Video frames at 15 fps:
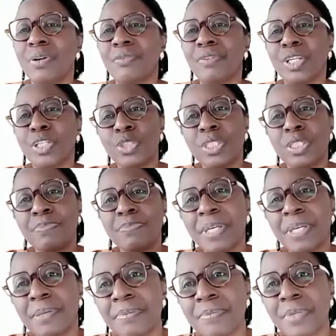Can you
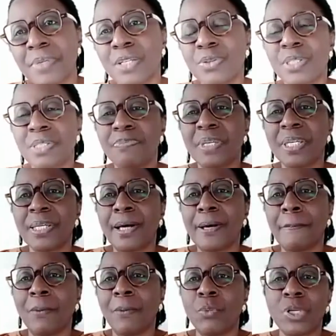speak
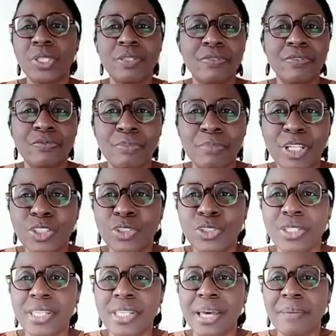words of affirmation to
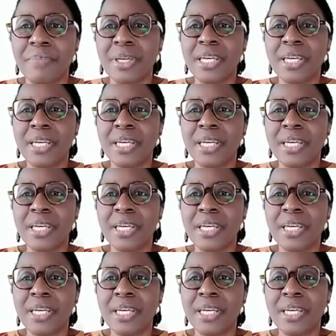them?